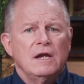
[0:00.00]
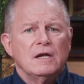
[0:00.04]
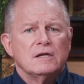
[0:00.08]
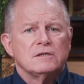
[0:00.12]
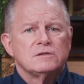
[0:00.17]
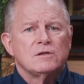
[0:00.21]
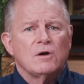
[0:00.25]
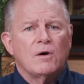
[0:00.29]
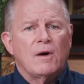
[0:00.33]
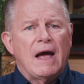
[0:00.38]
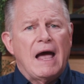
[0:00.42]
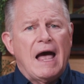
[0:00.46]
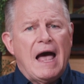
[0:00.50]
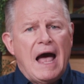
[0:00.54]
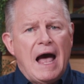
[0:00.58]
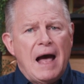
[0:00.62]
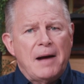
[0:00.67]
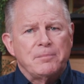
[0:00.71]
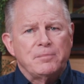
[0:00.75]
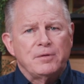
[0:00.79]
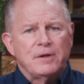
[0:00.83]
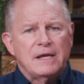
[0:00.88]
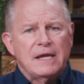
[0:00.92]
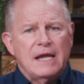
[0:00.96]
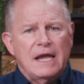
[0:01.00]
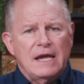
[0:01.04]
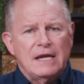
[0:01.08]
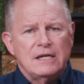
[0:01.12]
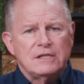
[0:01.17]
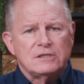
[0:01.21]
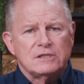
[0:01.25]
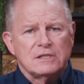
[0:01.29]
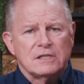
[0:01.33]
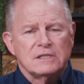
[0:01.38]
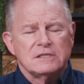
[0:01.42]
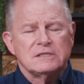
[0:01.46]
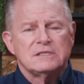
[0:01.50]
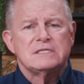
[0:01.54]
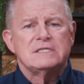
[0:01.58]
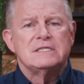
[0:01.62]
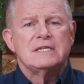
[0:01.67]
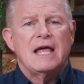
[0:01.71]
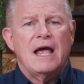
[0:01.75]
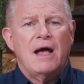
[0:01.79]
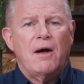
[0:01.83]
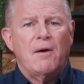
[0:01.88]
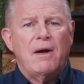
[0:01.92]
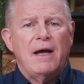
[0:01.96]
So applications
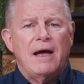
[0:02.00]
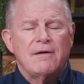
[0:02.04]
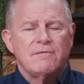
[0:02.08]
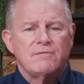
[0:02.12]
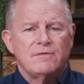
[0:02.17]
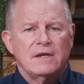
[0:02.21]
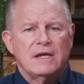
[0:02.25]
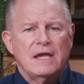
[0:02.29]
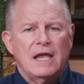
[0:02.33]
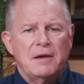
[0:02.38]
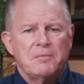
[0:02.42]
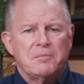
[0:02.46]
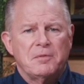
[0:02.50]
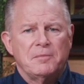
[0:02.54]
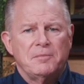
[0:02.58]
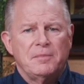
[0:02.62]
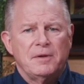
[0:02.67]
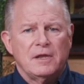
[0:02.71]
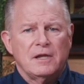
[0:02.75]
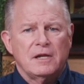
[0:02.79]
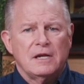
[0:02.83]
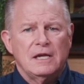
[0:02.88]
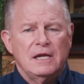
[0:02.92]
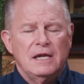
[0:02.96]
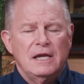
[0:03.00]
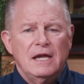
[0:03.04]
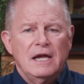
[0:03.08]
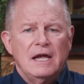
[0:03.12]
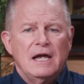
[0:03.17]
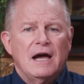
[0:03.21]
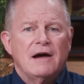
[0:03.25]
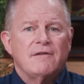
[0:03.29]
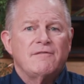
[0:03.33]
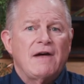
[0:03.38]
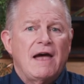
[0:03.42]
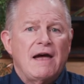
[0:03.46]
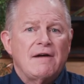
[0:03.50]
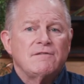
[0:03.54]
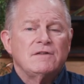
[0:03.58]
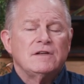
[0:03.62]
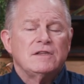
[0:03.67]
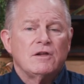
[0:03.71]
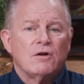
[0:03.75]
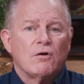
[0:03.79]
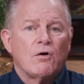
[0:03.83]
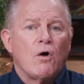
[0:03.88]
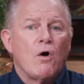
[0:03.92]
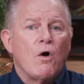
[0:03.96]
now have the capability of
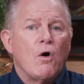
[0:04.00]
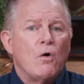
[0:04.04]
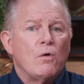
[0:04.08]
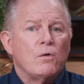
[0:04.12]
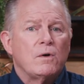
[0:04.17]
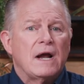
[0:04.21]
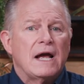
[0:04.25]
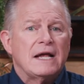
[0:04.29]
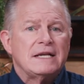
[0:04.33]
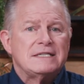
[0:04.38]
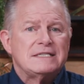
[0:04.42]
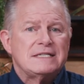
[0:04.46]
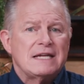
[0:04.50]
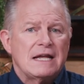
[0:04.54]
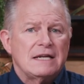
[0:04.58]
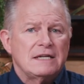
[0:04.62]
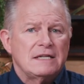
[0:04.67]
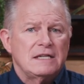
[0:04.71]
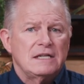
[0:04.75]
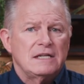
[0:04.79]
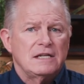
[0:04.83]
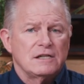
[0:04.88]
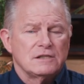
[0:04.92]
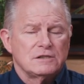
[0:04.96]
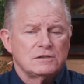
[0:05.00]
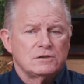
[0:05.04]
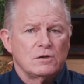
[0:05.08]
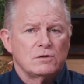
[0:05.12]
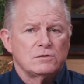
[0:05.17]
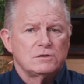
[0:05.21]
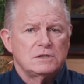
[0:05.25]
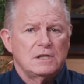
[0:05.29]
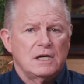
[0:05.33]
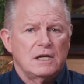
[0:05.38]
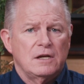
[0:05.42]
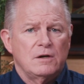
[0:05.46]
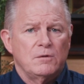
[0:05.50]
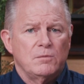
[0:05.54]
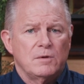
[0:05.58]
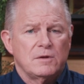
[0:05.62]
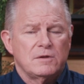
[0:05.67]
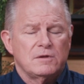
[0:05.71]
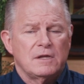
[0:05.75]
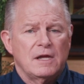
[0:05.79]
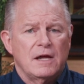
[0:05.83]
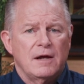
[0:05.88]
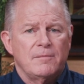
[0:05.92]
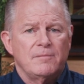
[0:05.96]
having their own identity associated
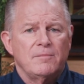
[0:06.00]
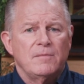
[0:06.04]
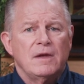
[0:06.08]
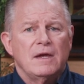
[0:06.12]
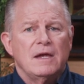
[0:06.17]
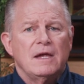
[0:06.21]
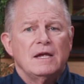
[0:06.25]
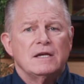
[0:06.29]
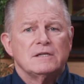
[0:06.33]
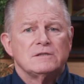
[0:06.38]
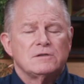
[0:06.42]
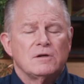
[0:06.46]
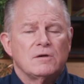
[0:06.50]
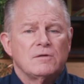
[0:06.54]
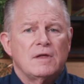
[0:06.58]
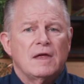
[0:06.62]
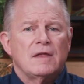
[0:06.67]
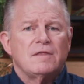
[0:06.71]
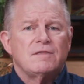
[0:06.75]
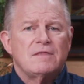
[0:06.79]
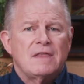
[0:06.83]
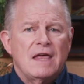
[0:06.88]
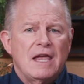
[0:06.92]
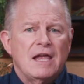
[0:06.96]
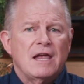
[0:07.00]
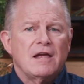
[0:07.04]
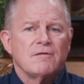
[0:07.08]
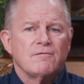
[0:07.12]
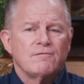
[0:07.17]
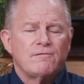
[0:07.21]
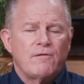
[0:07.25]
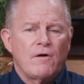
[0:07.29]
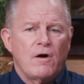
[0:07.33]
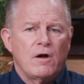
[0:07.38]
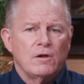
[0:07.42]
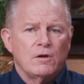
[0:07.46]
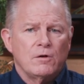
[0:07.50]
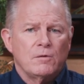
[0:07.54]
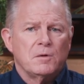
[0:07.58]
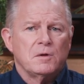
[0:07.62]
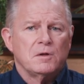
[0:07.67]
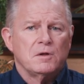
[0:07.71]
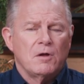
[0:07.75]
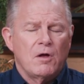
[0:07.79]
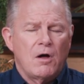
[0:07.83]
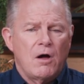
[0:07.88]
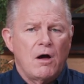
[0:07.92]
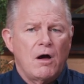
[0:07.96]
with them so that they can follow
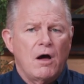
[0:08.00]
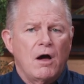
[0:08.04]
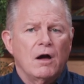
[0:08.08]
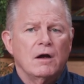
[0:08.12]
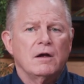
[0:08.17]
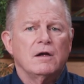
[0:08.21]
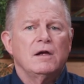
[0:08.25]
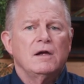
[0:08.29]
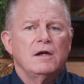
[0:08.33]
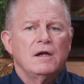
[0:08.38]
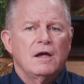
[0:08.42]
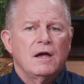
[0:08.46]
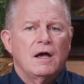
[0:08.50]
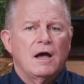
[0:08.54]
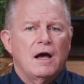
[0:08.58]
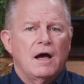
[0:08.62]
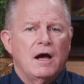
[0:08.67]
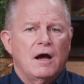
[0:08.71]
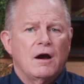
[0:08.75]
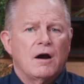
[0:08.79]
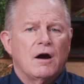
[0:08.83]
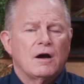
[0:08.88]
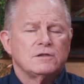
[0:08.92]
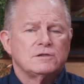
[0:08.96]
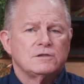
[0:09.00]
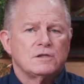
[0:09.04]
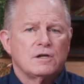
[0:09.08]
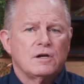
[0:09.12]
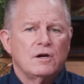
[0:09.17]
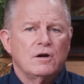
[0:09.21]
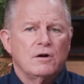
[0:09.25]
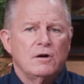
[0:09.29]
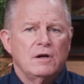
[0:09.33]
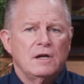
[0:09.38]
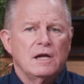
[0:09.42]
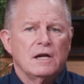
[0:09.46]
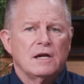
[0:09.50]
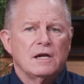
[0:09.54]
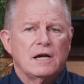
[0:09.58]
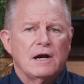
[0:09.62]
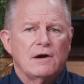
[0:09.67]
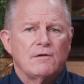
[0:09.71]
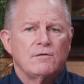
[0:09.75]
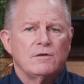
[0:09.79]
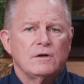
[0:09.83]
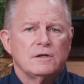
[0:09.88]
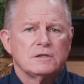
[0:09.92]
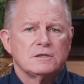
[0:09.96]
along our security and
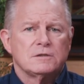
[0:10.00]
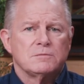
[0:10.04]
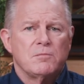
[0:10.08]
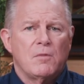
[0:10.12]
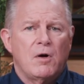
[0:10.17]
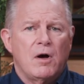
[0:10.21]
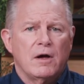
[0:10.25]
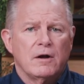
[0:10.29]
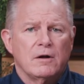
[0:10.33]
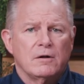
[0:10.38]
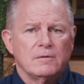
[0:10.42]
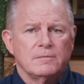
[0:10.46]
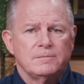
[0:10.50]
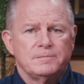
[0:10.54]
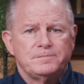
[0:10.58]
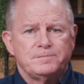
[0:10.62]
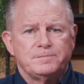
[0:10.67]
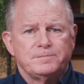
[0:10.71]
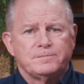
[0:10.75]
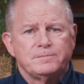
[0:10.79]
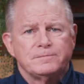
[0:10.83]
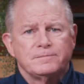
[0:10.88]
governance model.